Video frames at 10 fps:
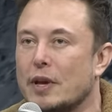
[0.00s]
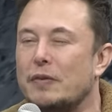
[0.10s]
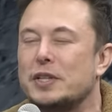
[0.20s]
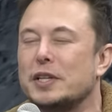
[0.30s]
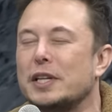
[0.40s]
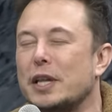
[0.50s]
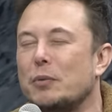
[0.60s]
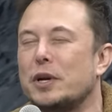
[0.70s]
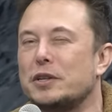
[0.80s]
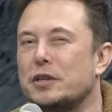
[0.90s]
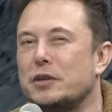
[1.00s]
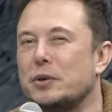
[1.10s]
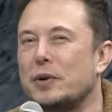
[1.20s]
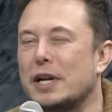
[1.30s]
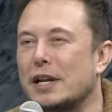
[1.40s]
amazingly, they wanted to
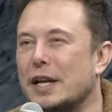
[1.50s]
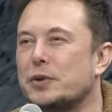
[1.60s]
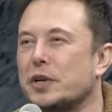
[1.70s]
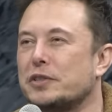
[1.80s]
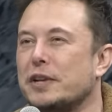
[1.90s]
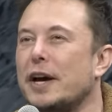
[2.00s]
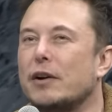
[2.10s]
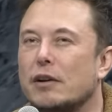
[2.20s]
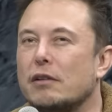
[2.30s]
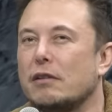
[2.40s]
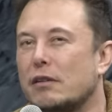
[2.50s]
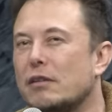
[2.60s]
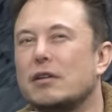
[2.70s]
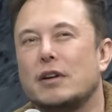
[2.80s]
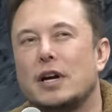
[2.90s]
do an electric Scion,
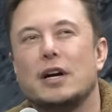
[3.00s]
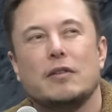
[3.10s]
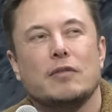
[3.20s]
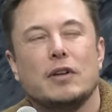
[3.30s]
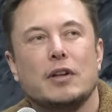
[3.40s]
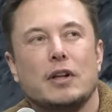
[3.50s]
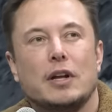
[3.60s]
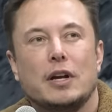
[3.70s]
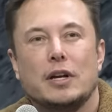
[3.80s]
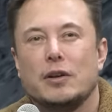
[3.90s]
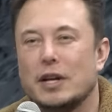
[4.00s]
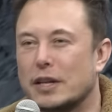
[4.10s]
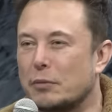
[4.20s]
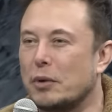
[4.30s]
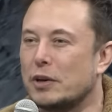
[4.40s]
um, you know, like
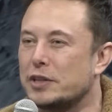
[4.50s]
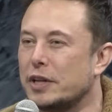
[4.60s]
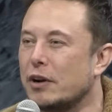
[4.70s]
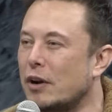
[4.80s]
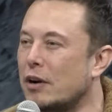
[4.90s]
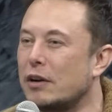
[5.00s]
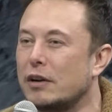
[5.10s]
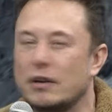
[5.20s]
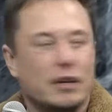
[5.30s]
that boxy car.